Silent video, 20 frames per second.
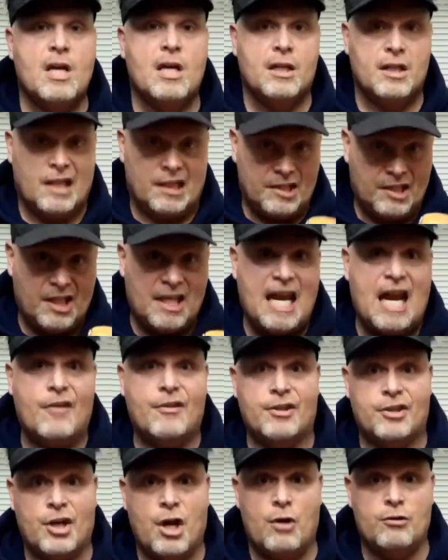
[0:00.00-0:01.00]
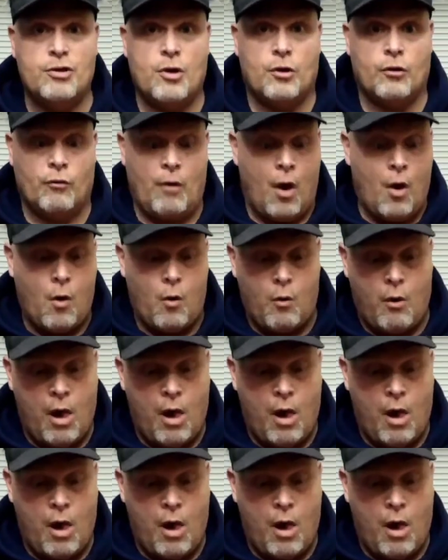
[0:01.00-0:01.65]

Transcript: Let's see how this goes on roll.